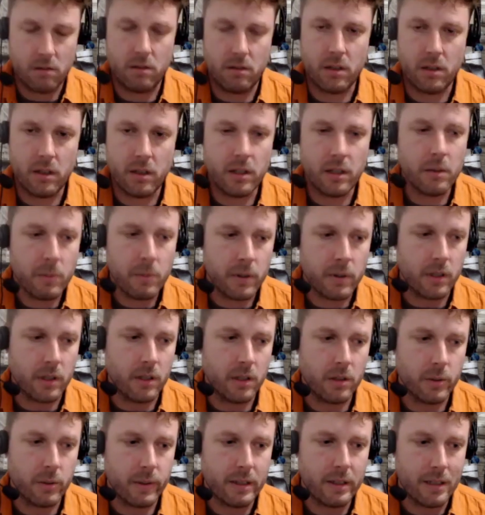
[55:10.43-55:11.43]
And then what do
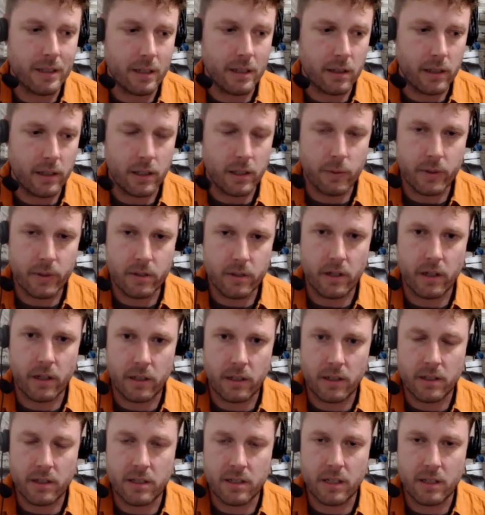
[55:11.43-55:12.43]
you do with it? Like, we're starting
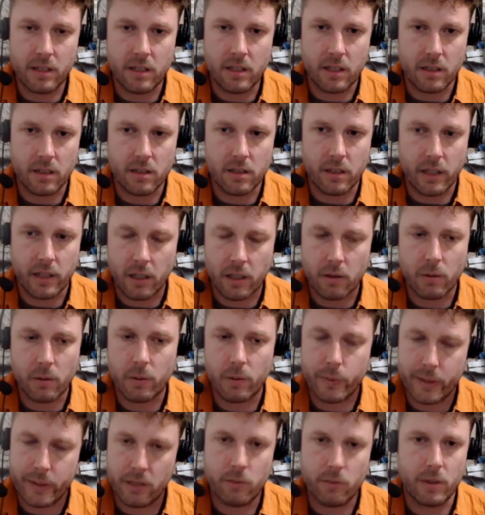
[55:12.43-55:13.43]
to see things like, oh,
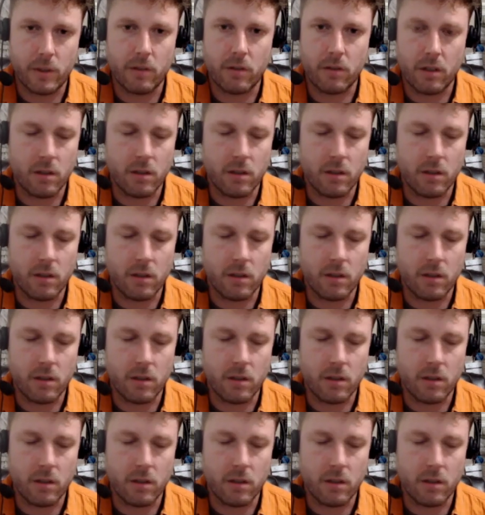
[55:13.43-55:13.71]
you